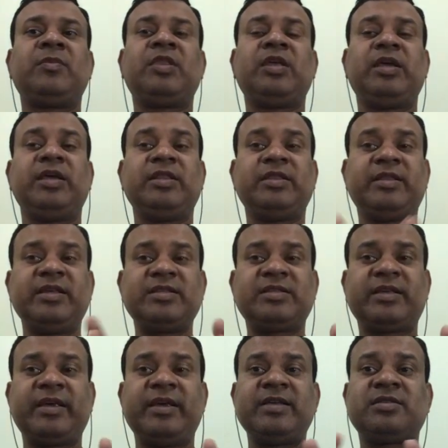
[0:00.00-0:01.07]
In this
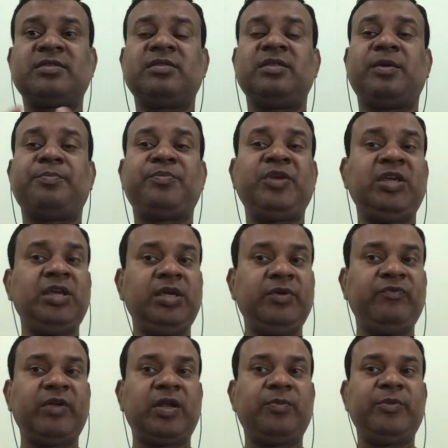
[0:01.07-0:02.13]
case, the PE
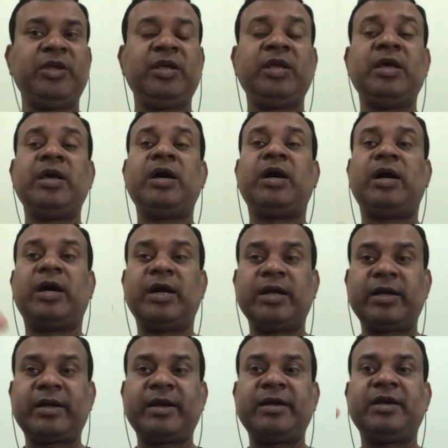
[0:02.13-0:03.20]
will be
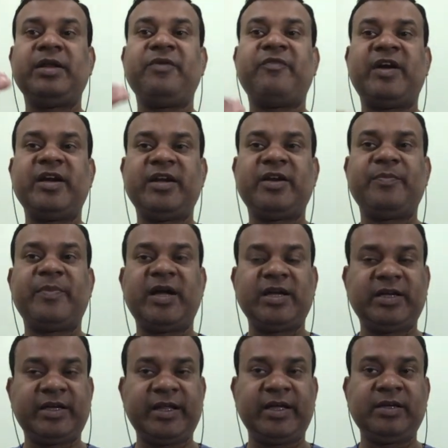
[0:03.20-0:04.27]
100 divided by
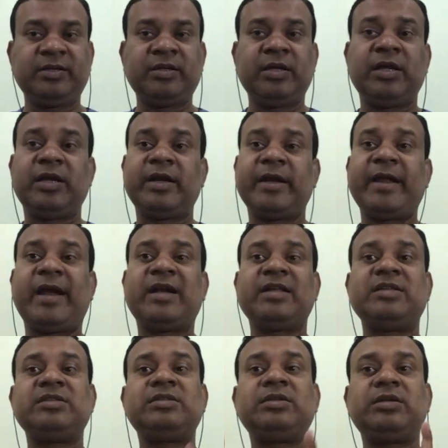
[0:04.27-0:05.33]
10, that
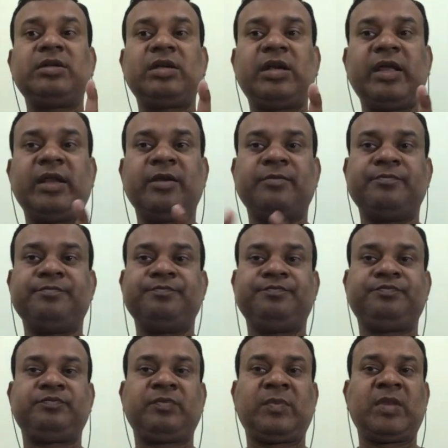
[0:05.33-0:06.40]
is 10.
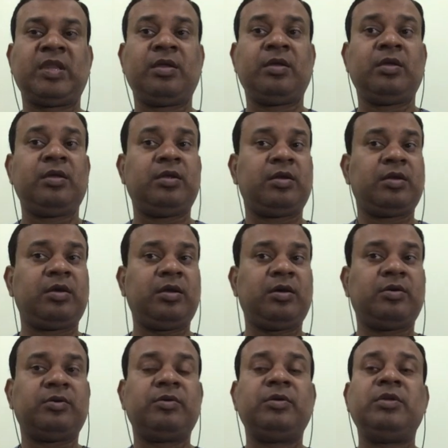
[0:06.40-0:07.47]

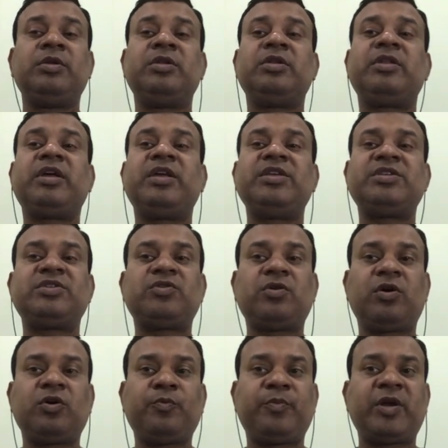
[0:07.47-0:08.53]
Now, the
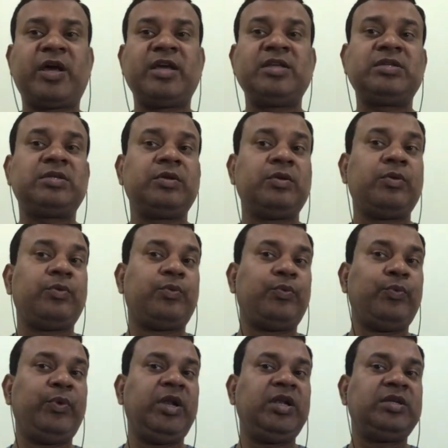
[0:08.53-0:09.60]
stock price
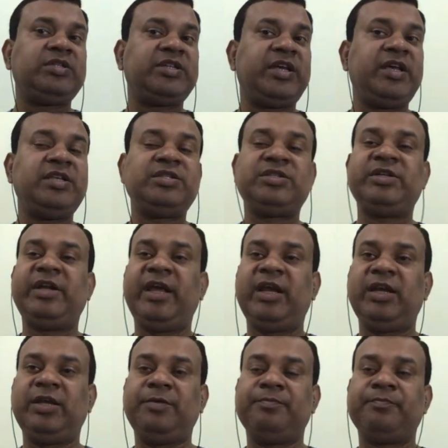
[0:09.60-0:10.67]
will change
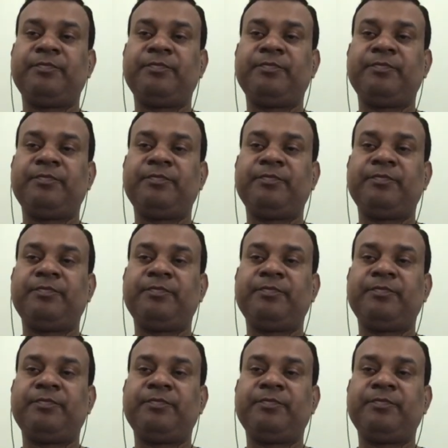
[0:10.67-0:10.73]
daily,